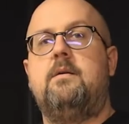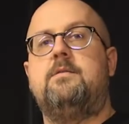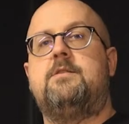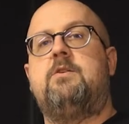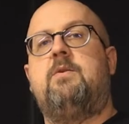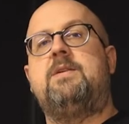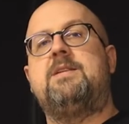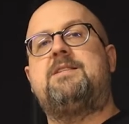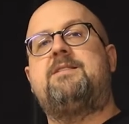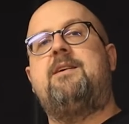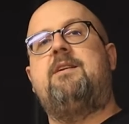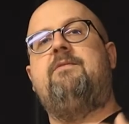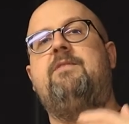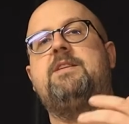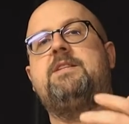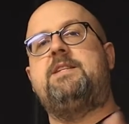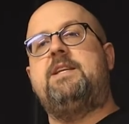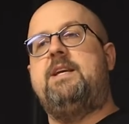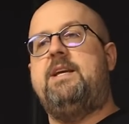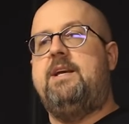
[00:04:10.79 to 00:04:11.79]
So instead of
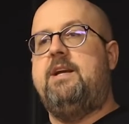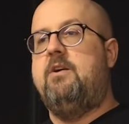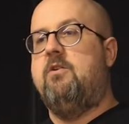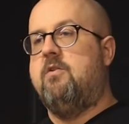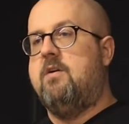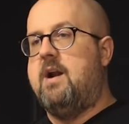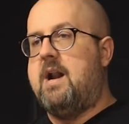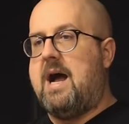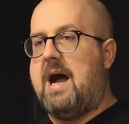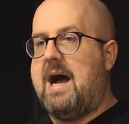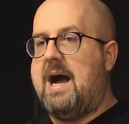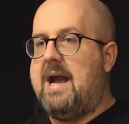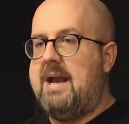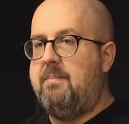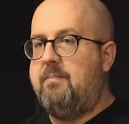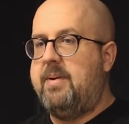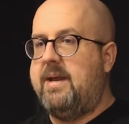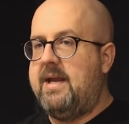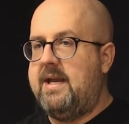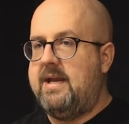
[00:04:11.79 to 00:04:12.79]
a T or an
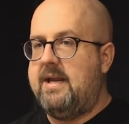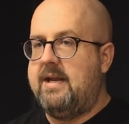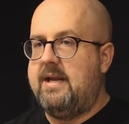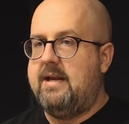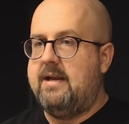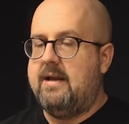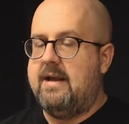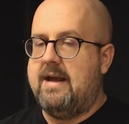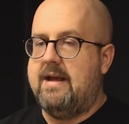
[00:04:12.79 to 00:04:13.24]
IP